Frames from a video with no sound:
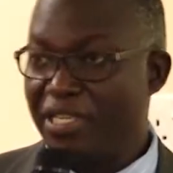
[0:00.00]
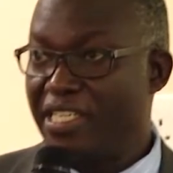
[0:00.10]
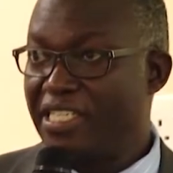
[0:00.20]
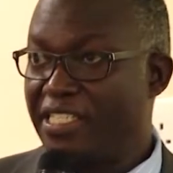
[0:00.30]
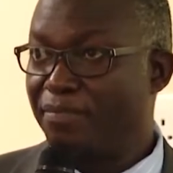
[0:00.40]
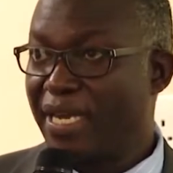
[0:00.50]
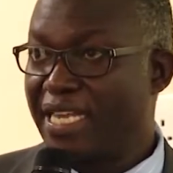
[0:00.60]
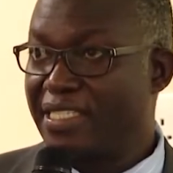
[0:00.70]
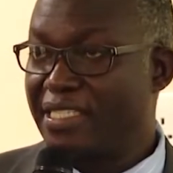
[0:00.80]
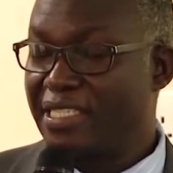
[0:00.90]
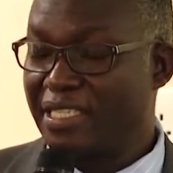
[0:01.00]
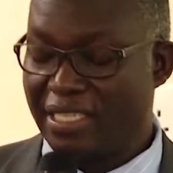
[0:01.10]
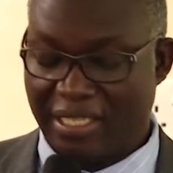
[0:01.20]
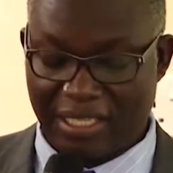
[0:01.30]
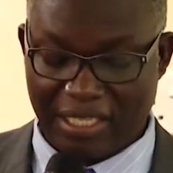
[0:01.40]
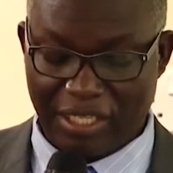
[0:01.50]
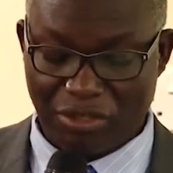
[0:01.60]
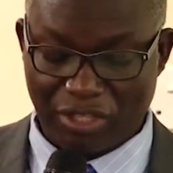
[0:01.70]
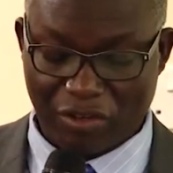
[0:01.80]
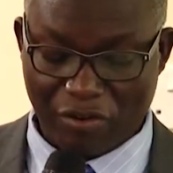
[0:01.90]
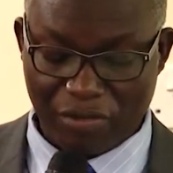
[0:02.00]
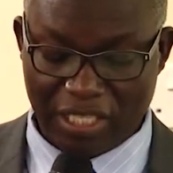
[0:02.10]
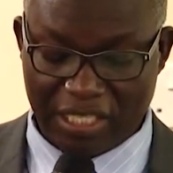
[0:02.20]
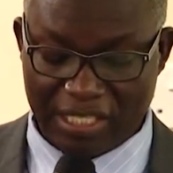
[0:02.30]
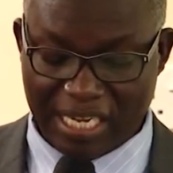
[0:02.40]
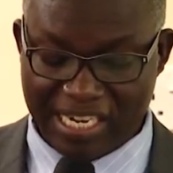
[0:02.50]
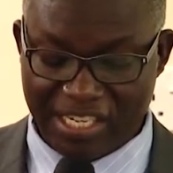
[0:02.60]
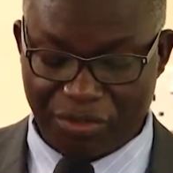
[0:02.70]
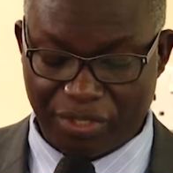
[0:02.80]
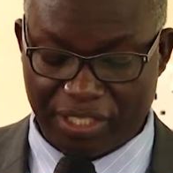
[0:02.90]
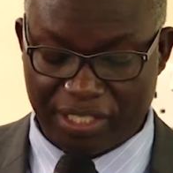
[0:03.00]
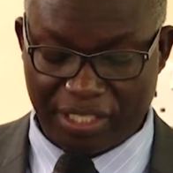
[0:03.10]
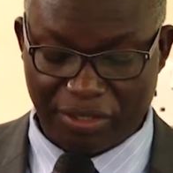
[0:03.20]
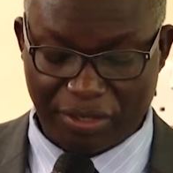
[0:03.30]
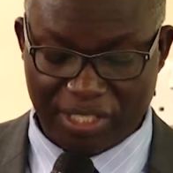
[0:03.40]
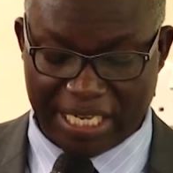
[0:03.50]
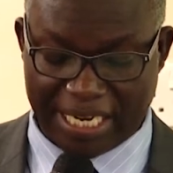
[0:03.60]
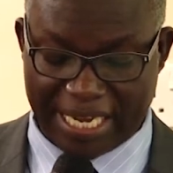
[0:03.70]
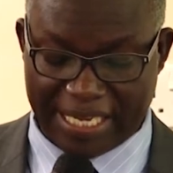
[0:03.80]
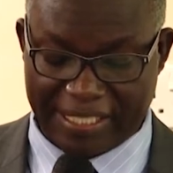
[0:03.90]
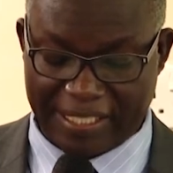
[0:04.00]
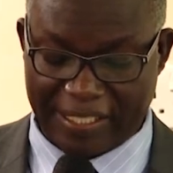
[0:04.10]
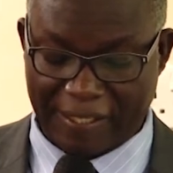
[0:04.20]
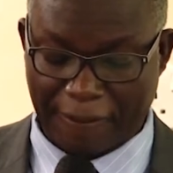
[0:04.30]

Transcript: been dispersed into the communities and districts in those areas.